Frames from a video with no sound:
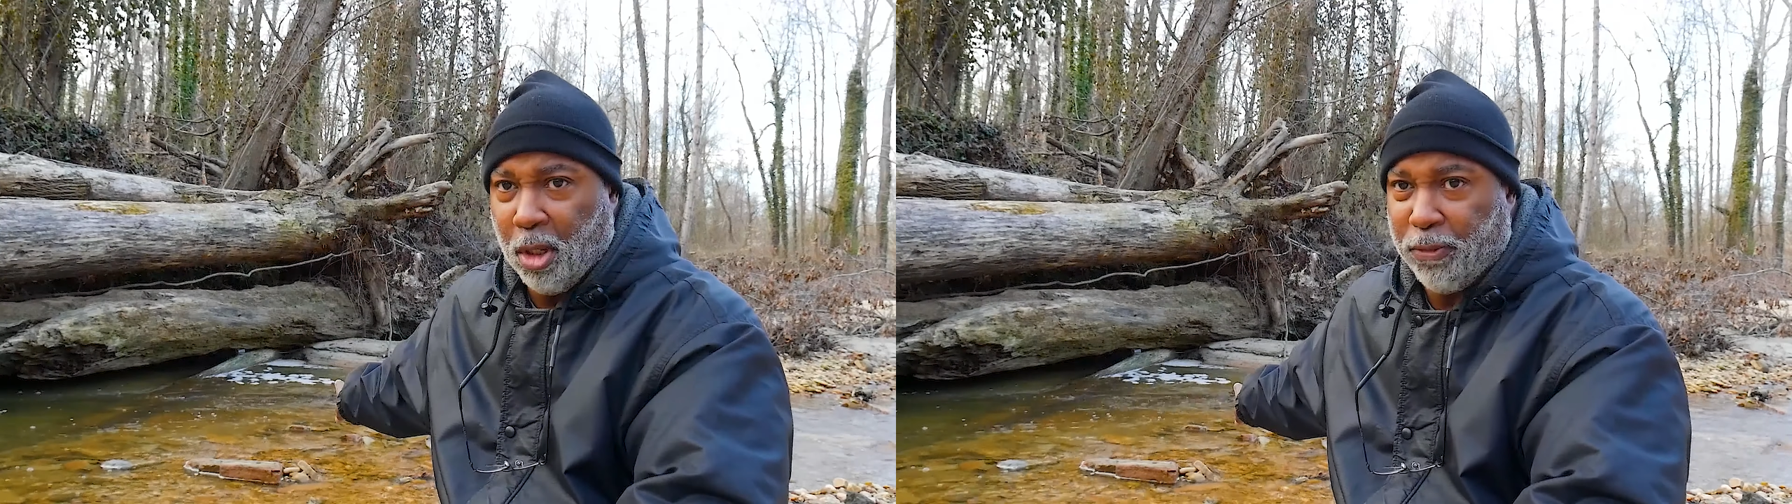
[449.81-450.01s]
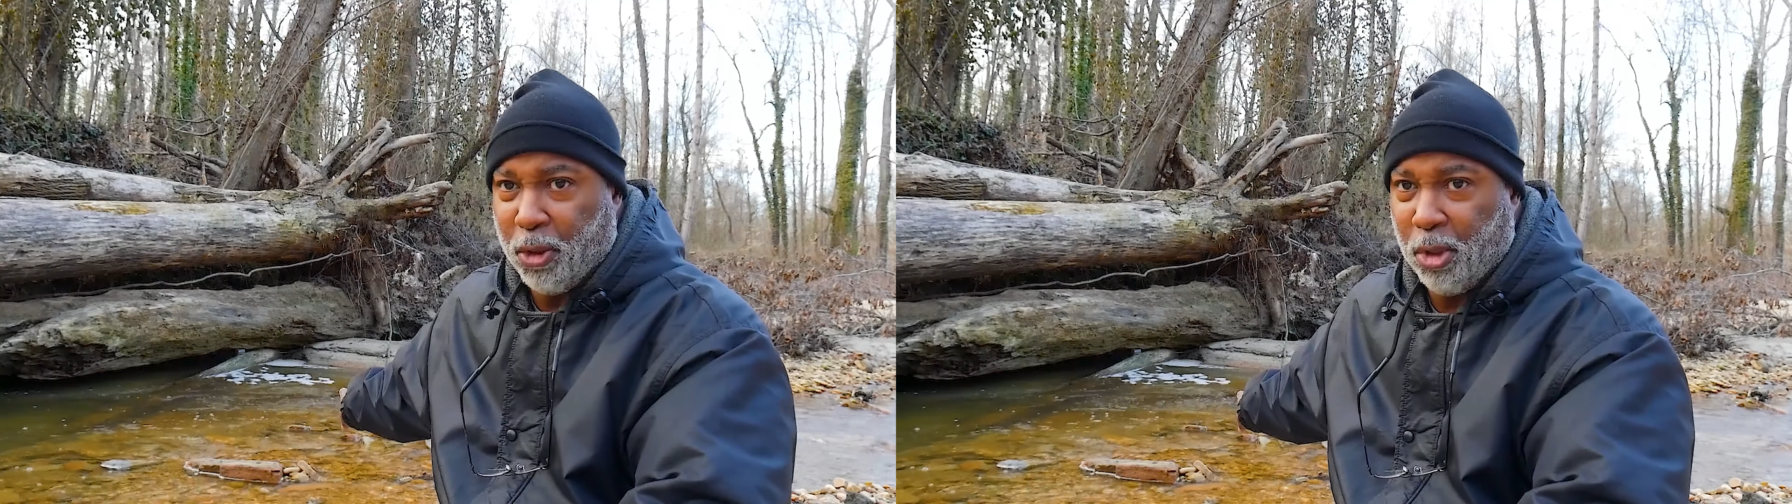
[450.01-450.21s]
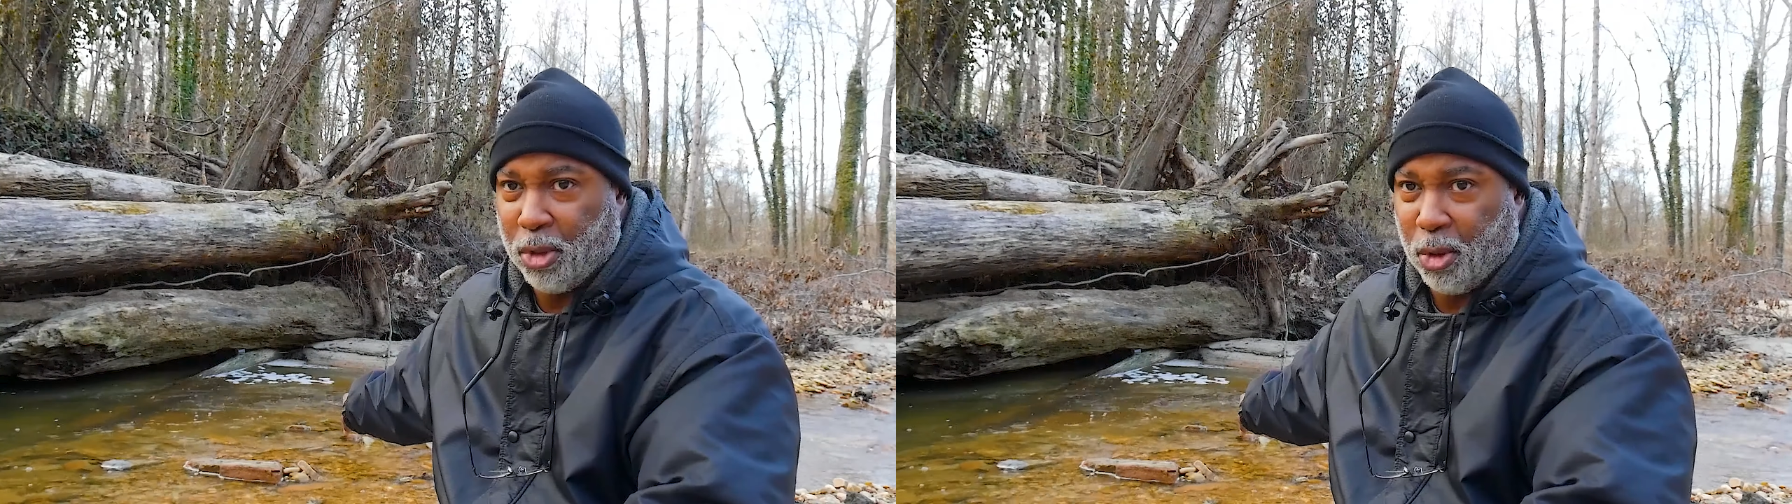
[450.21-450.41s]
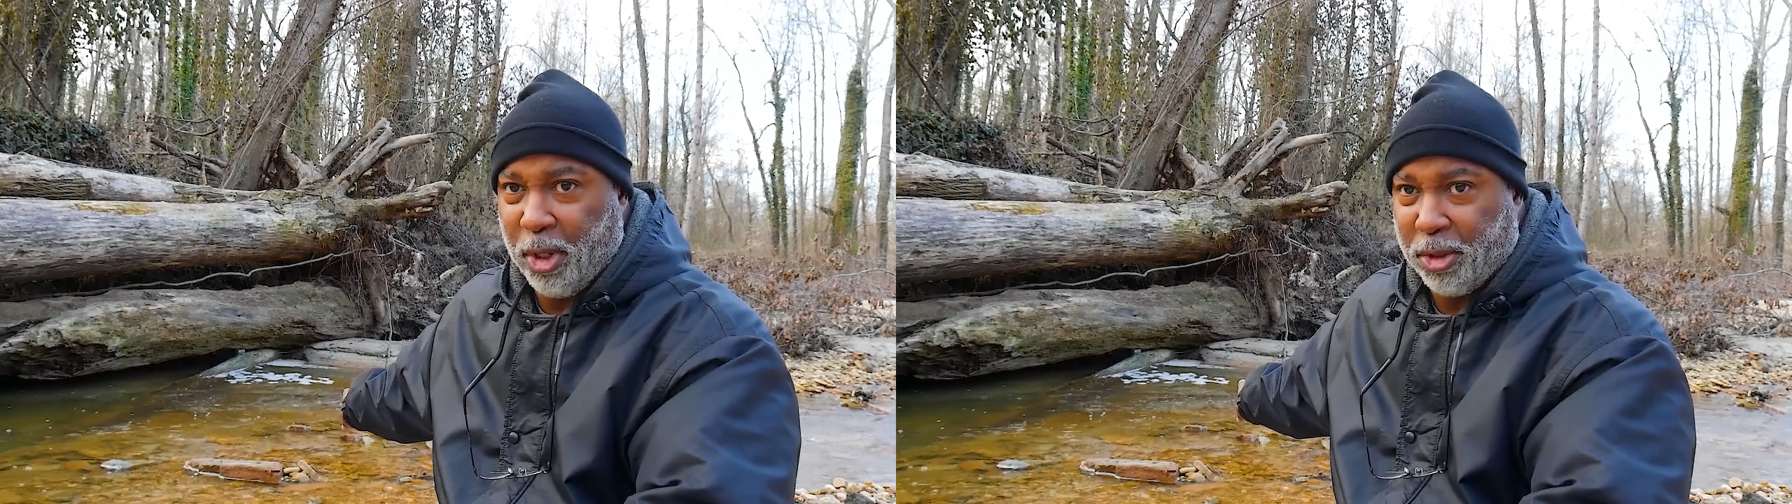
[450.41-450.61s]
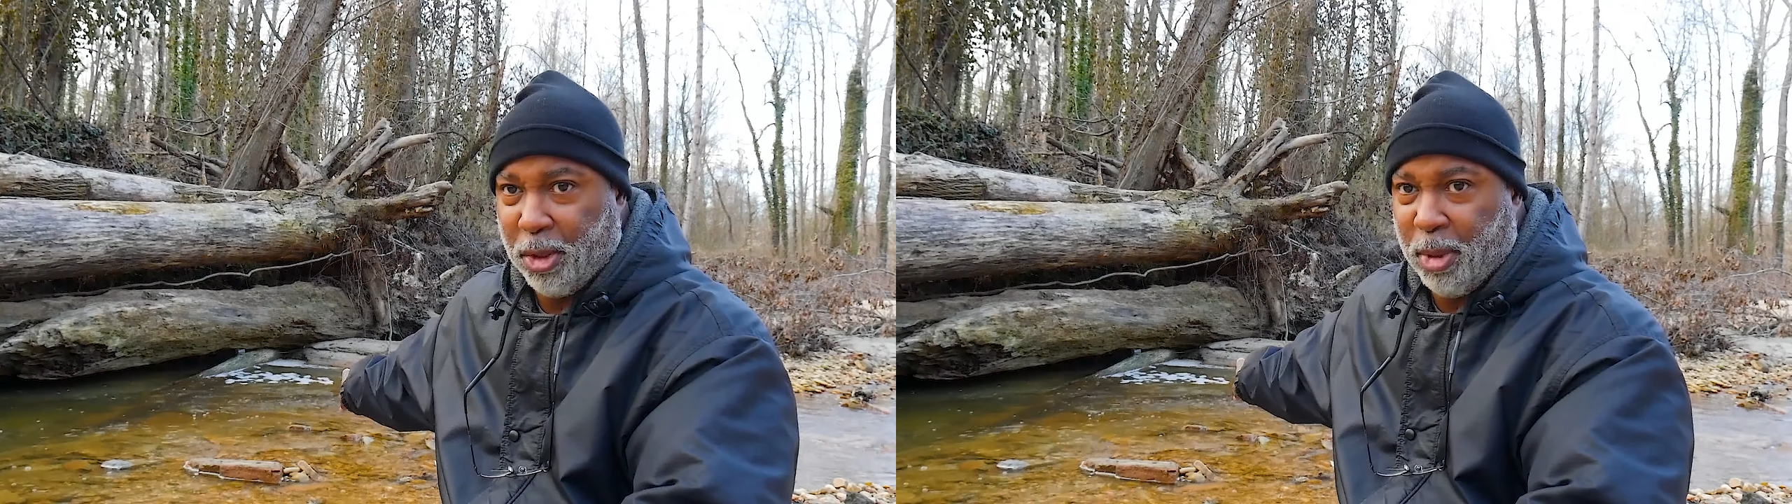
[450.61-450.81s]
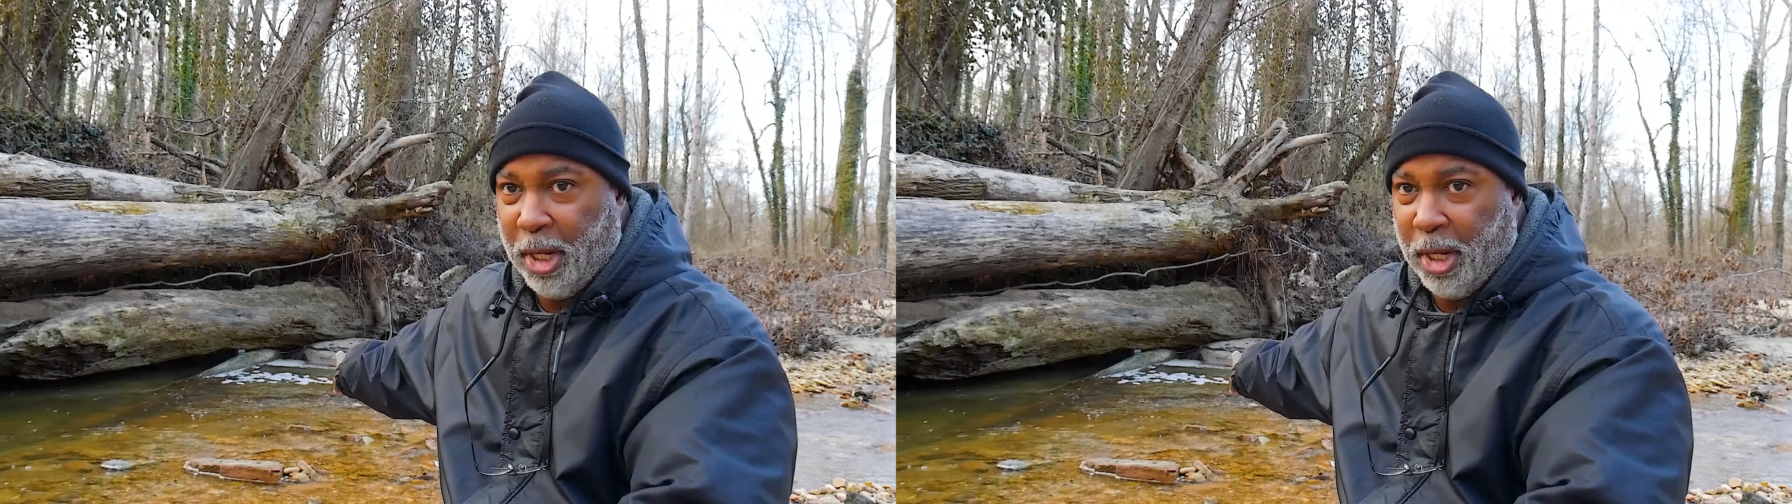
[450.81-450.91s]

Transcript: If you look directly